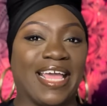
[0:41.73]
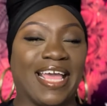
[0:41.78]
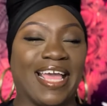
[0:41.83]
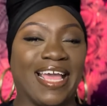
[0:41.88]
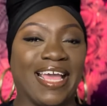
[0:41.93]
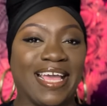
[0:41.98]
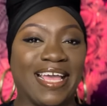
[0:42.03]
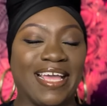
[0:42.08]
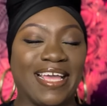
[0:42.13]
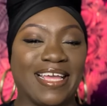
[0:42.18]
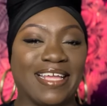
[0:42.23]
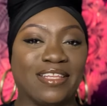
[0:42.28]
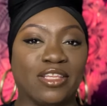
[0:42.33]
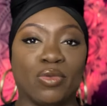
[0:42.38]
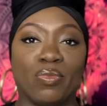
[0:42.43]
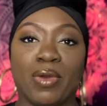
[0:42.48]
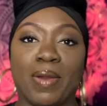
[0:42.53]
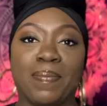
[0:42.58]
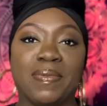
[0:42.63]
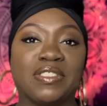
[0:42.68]
And the
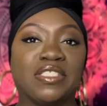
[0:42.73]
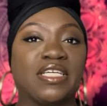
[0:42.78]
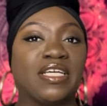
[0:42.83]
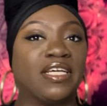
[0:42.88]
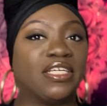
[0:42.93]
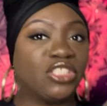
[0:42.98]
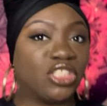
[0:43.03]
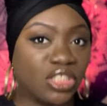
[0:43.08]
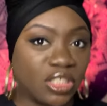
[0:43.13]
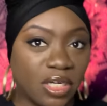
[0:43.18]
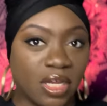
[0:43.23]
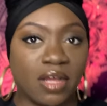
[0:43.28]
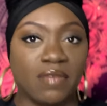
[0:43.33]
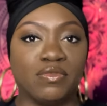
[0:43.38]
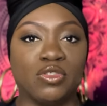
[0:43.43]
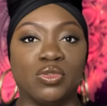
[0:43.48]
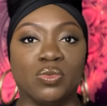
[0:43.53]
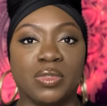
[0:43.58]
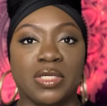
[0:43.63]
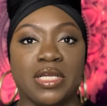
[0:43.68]
repetition
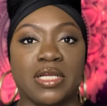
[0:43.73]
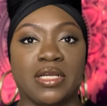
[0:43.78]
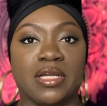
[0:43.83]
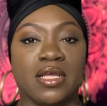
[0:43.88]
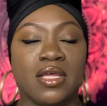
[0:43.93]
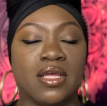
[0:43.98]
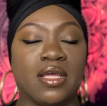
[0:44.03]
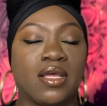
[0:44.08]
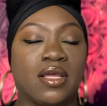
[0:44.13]
of doing